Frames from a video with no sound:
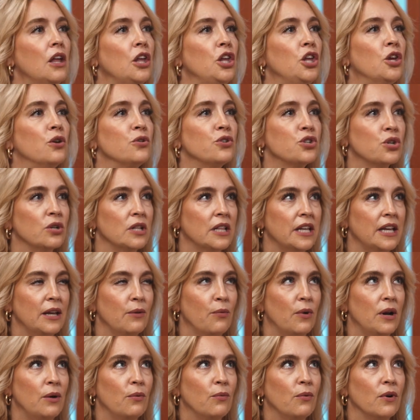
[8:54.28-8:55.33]
usually
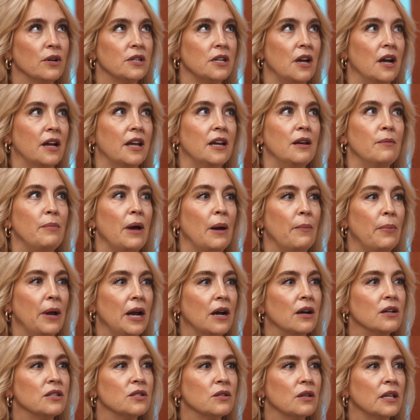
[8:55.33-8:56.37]
when we're talking about
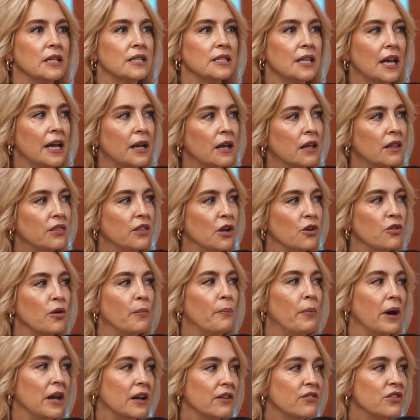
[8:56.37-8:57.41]
parents, it's like they're the
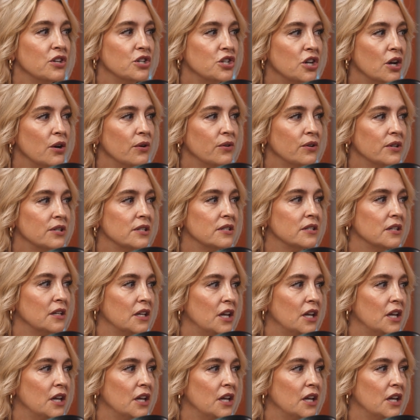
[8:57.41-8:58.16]
butt of the jokes,